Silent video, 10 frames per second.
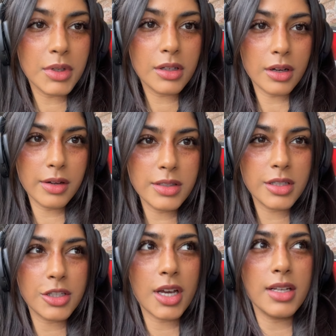going
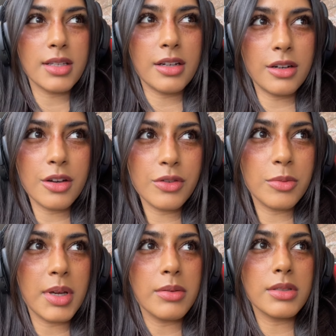to Jade's. I don't know if you'll
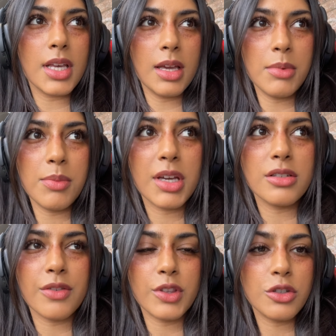be able to hear me
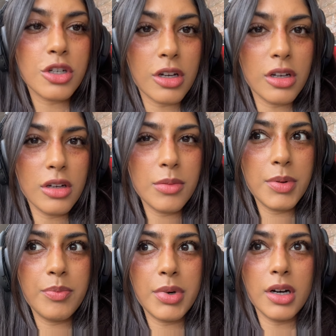because of the tube,
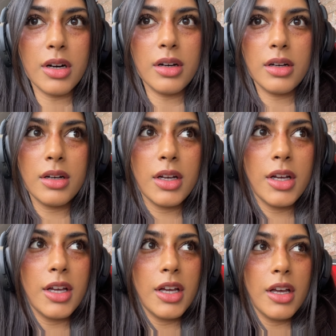but
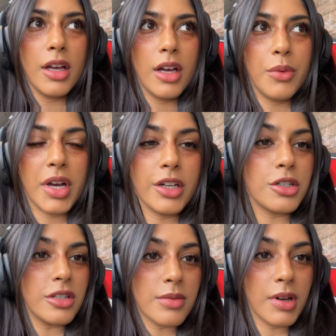we're gonna
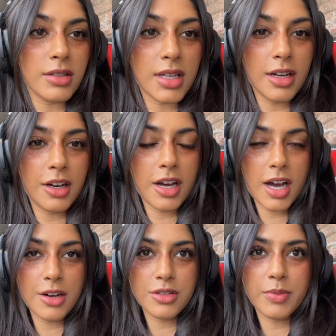shoot some content at our
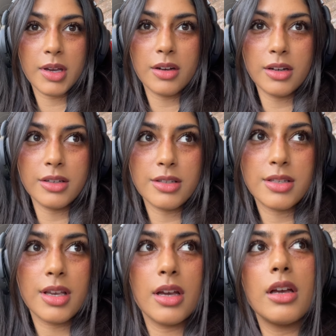house
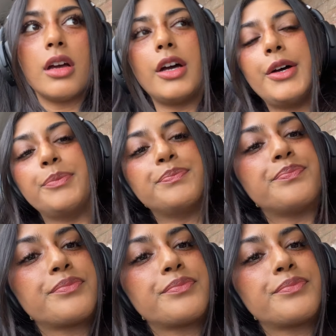because um,